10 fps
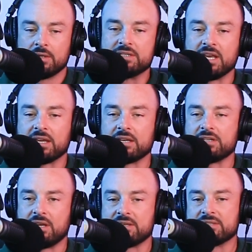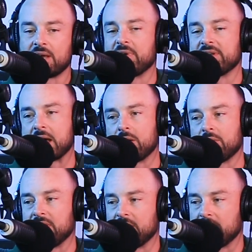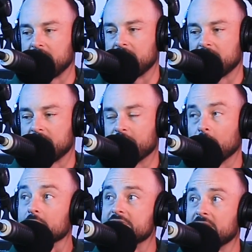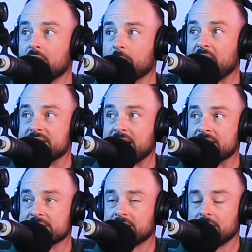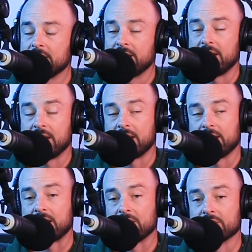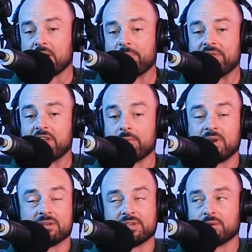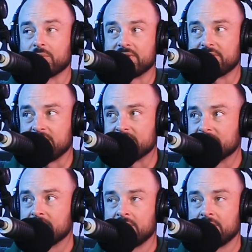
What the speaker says: ticket to his summit down in Fullerton on my desk. And I looked up at them and I was like, what is this?